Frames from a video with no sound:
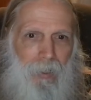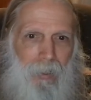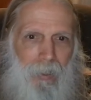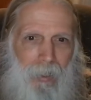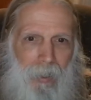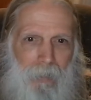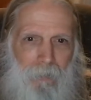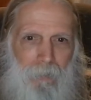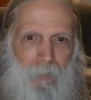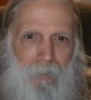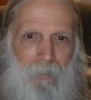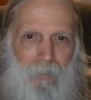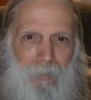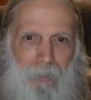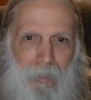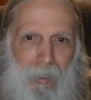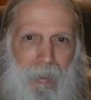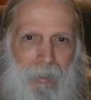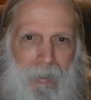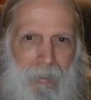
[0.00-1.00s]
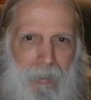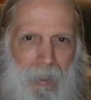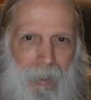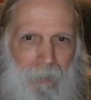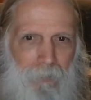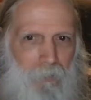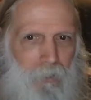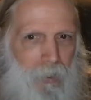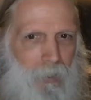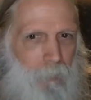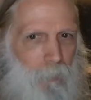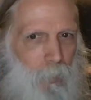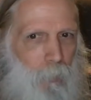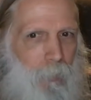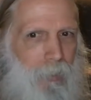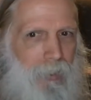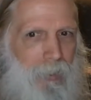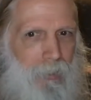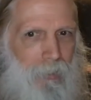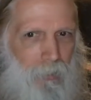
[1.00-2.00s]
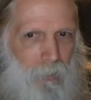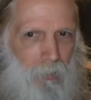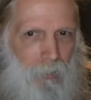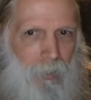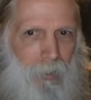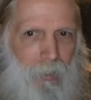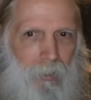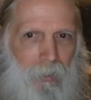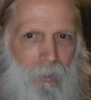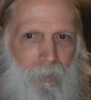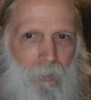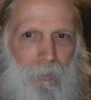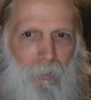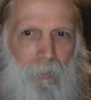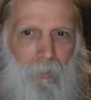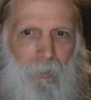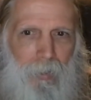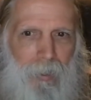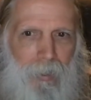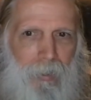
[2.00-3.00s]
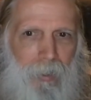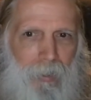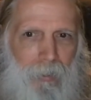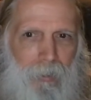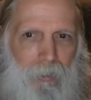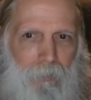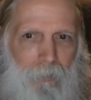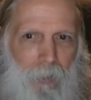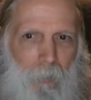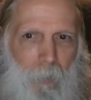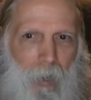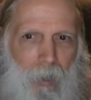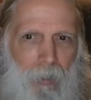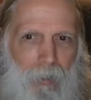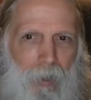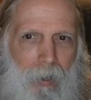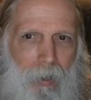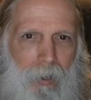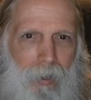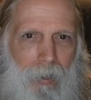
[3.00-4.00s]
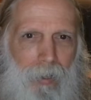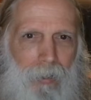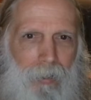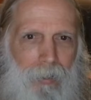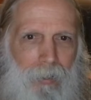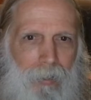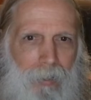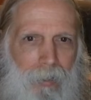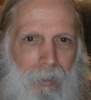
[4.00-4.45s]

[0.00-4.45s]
Even the light itself seemed to be ignoring the new edict from on high.